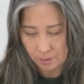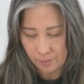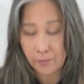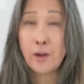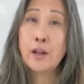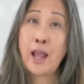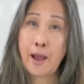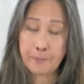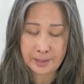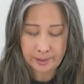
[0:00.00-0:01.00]
very
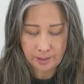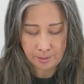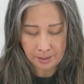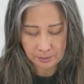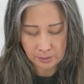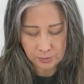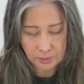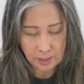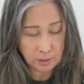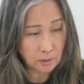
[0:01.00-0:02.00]
happy about this
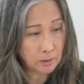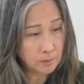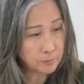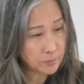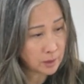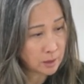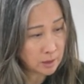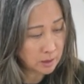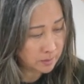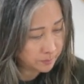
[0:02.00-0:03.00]
sale.
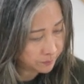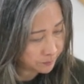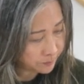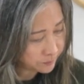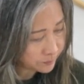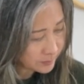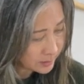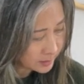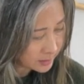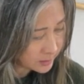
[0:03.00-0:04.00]
Let's
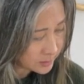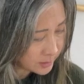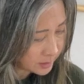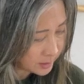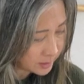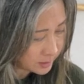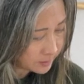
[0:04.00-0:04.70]
see.